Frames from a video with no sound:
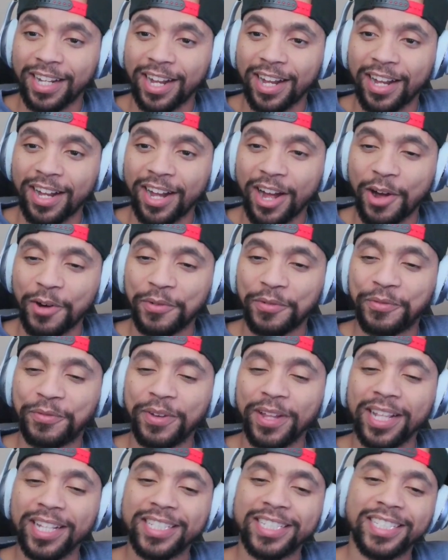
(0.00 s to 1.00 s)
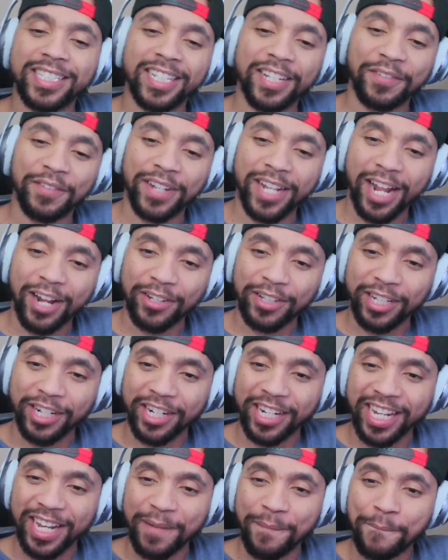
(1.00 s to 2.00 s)
Oh, Phyllis is even out there
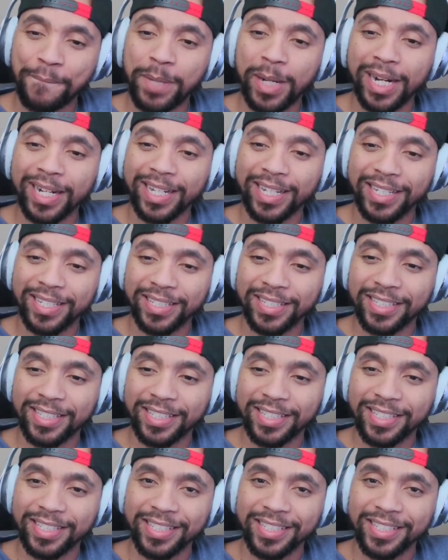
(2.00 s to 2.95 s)
getting buckets.